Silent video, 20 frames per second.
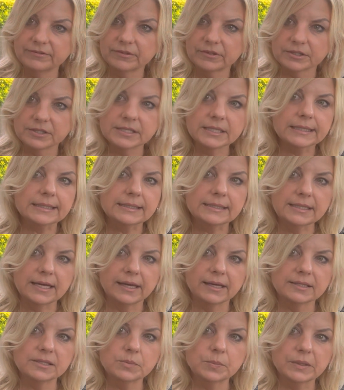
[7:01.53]
or 6
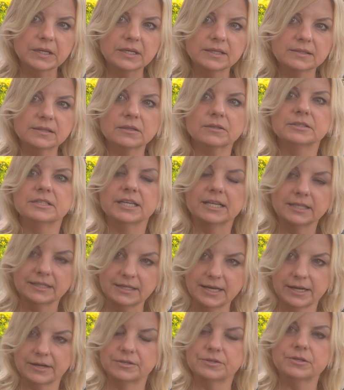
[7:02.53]
days, because it'll take a
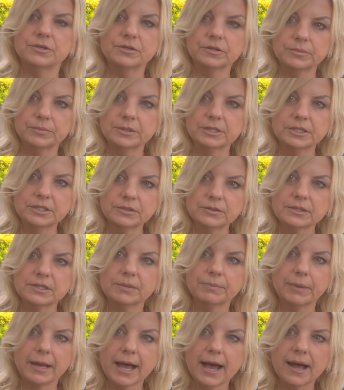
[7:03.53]
day or two to produce
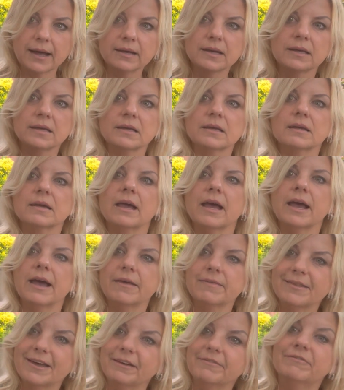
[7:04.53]
and pack,
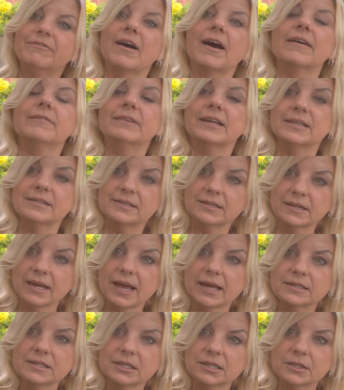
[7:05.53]
and then 5 days to
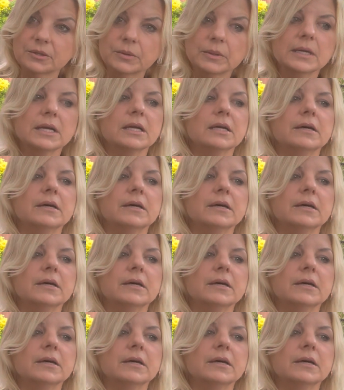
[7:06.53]
get to you.